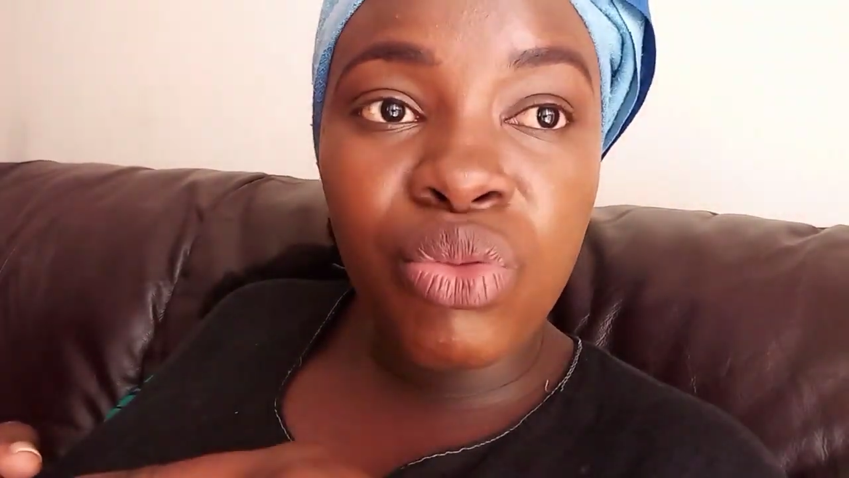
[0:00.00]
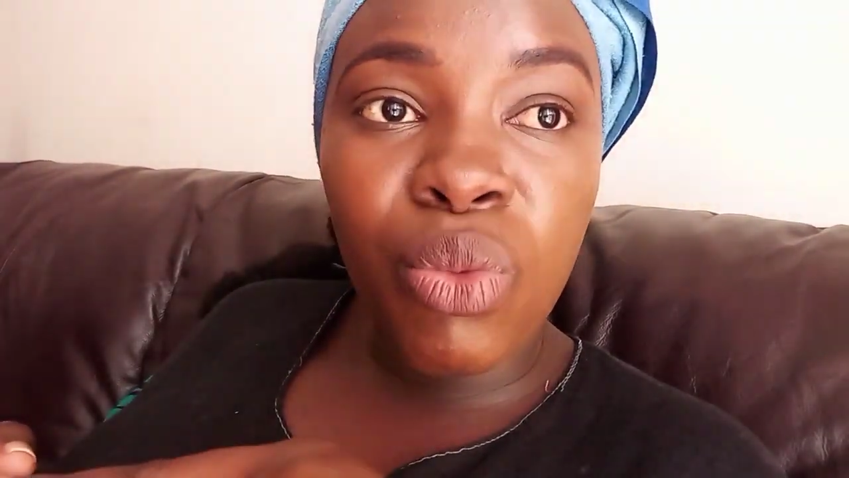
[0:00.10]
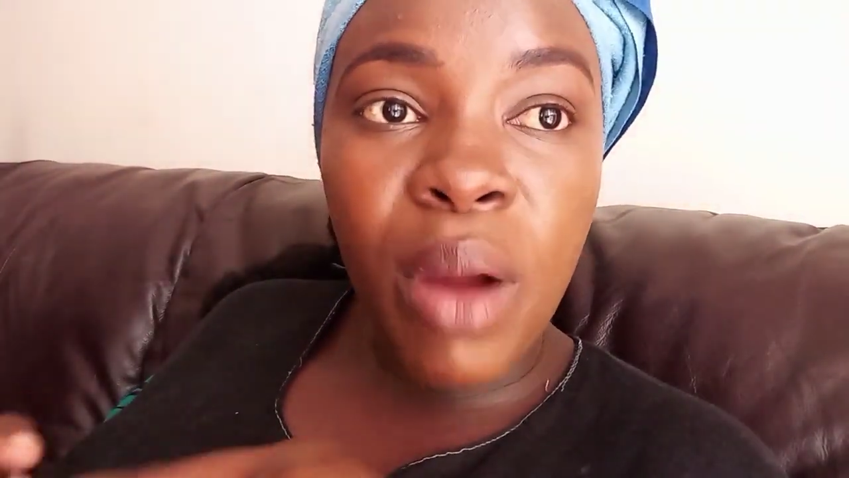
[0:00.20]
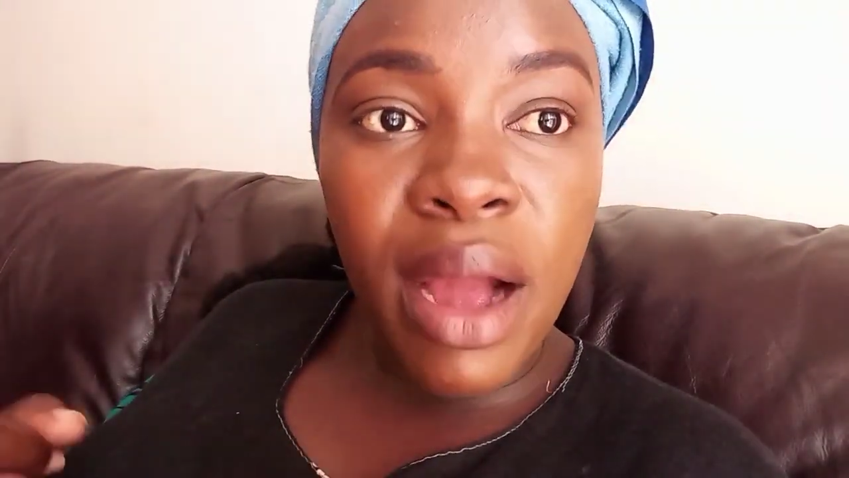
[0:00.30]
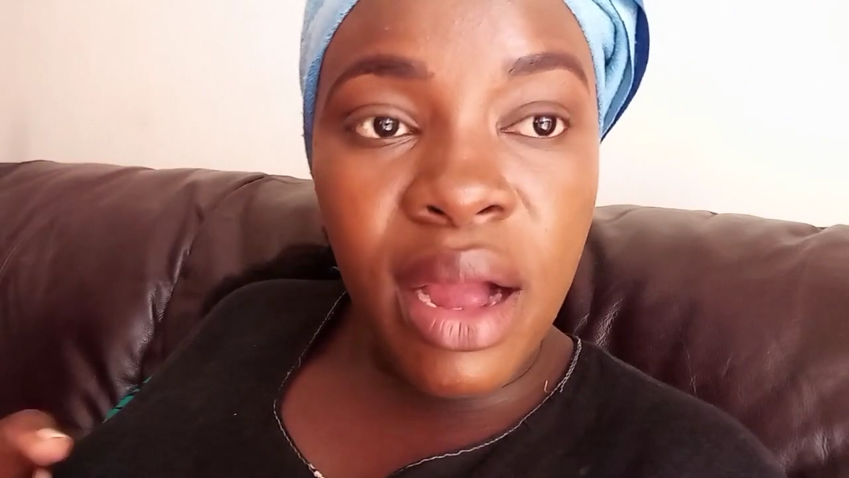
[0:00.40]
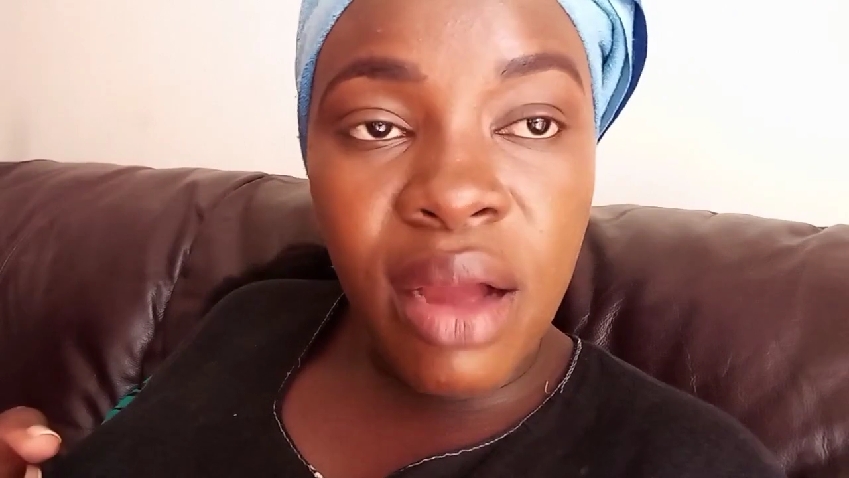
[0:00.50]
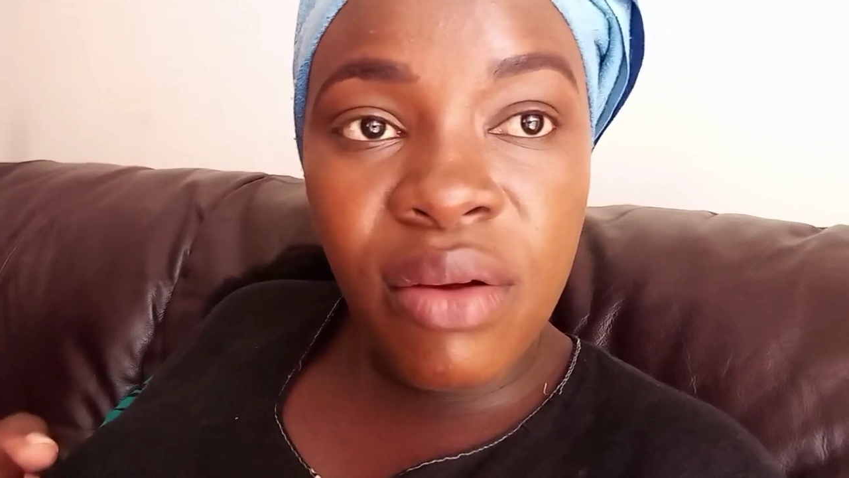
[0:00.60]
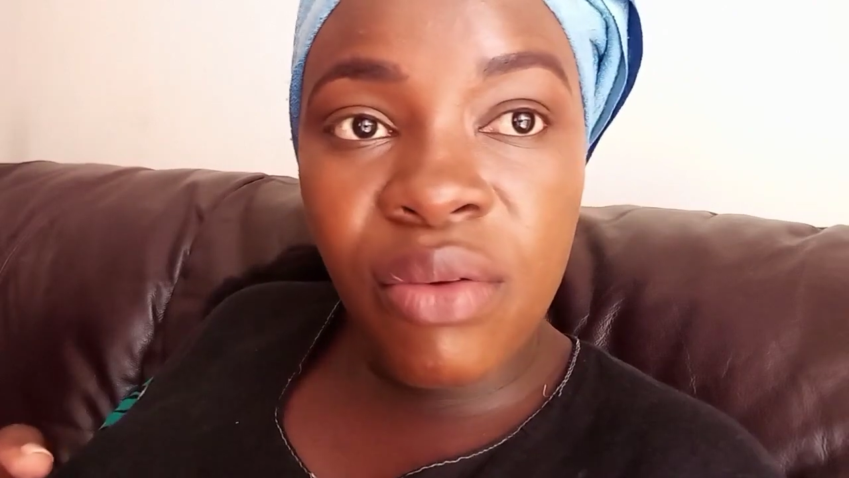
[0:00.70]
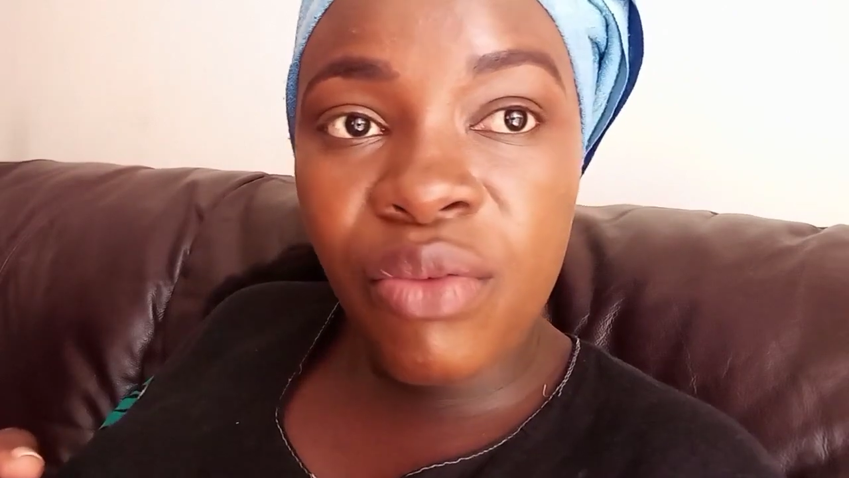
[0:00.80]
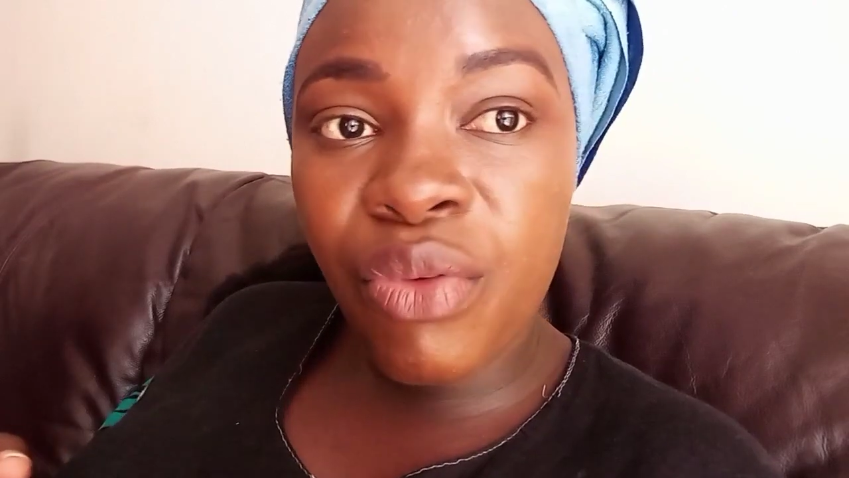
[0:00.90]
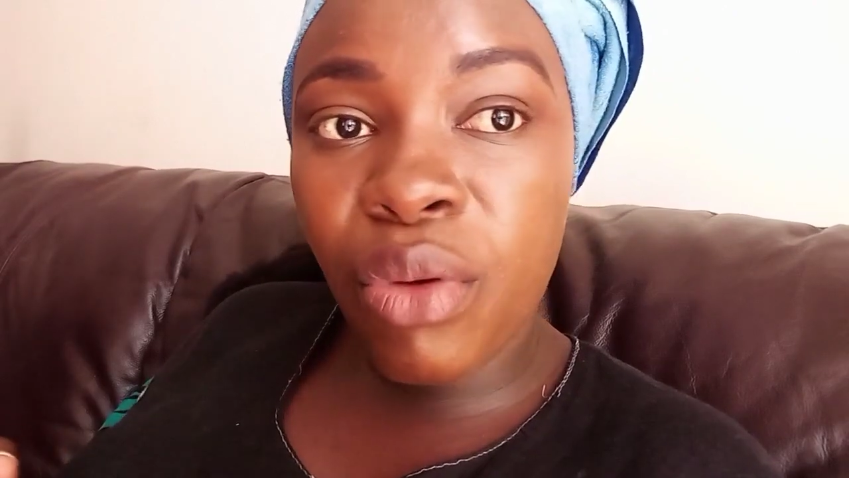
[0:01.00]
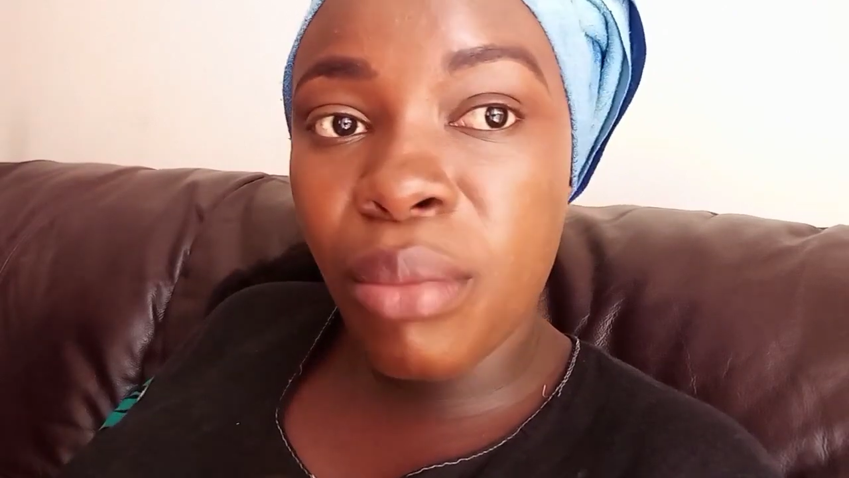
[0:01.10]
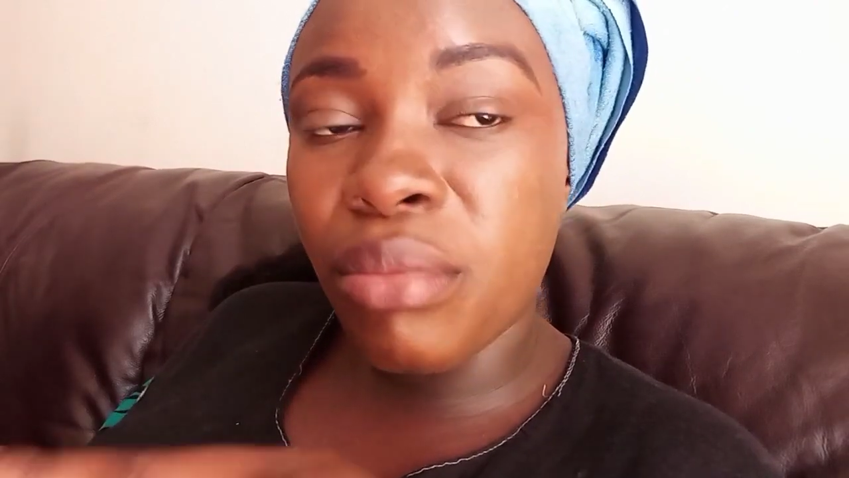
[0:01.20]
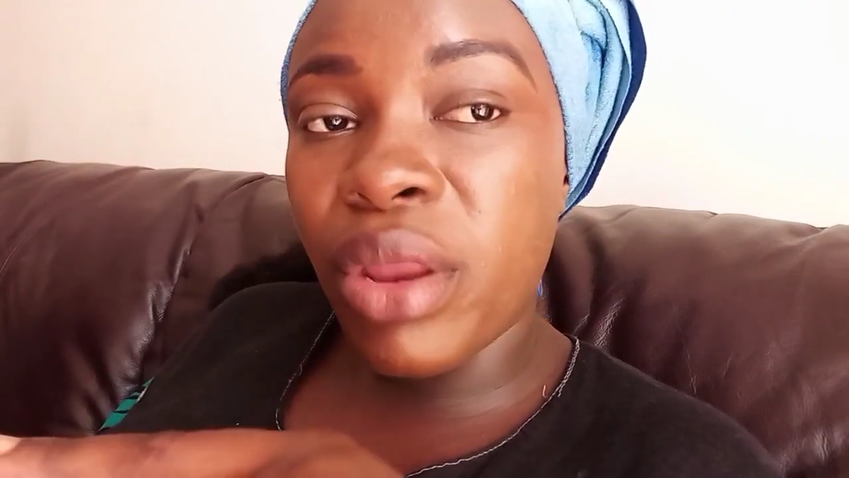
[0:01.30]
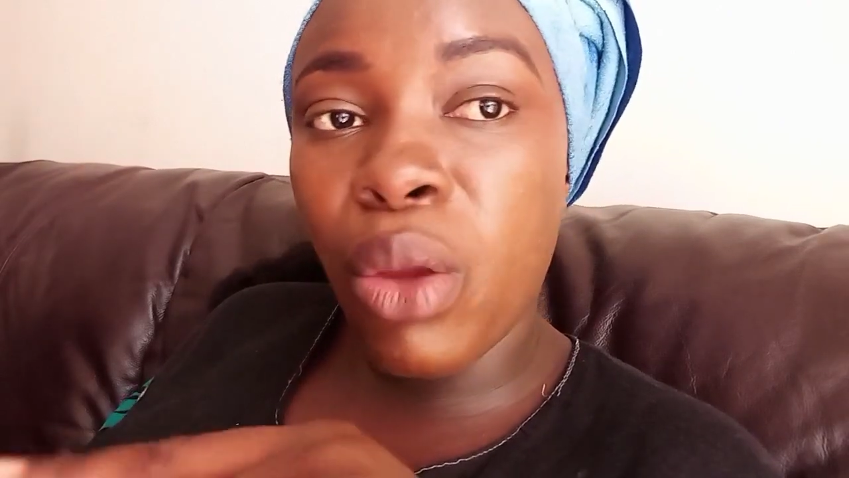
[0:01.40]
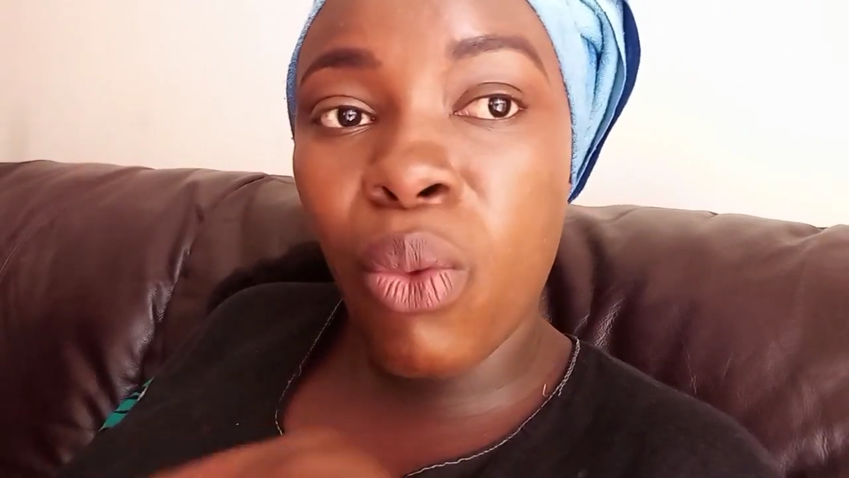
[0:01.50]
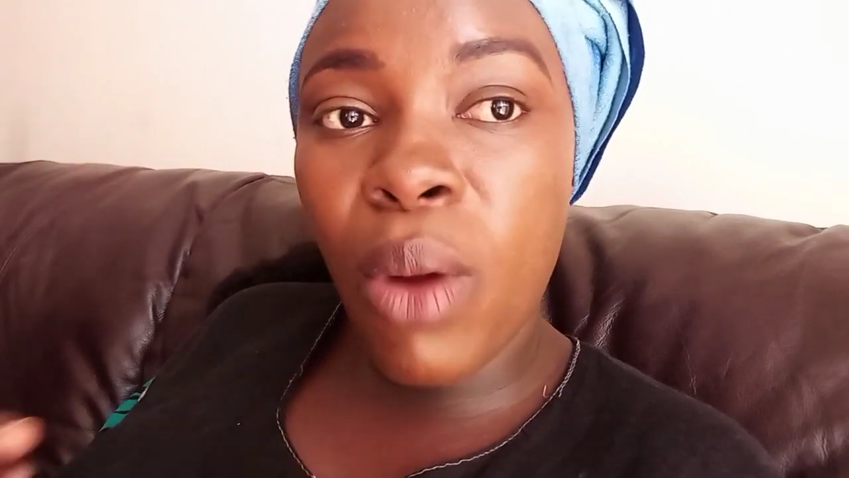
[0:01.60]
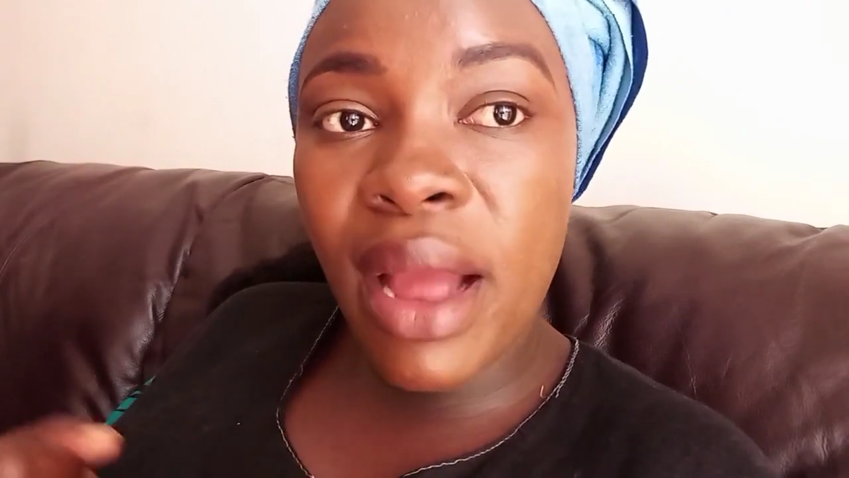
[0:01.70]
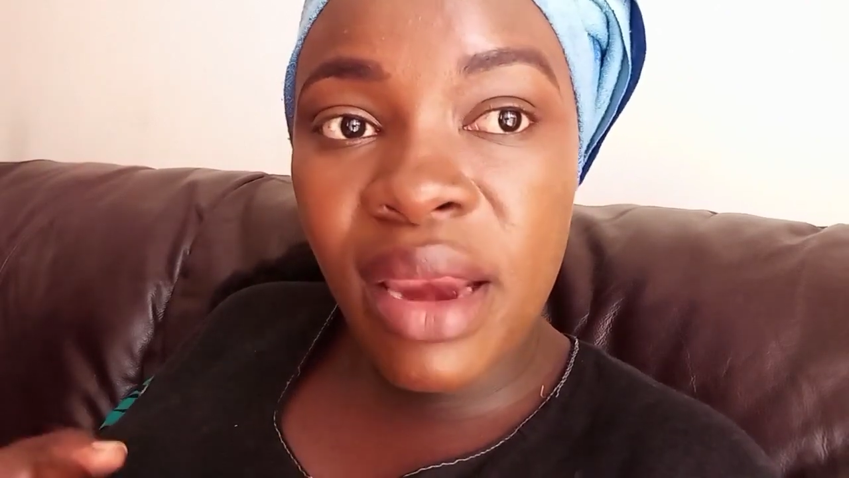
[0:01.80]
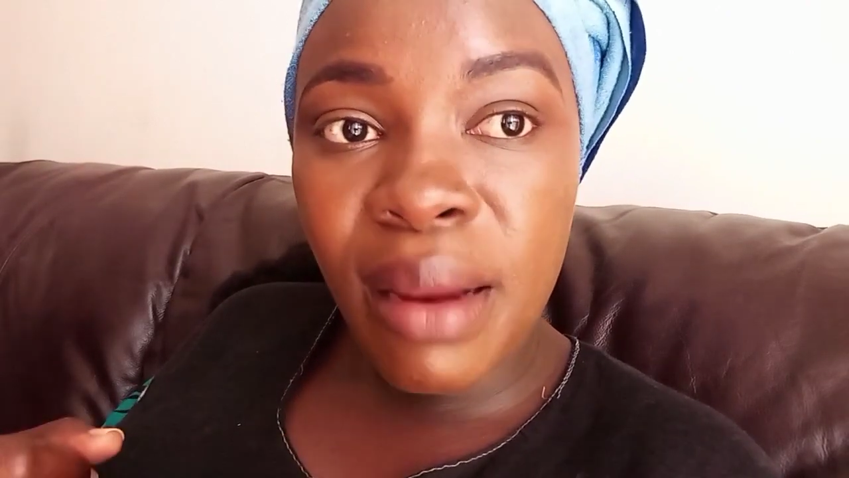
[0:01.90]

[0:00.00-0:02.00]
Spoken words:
work from day one.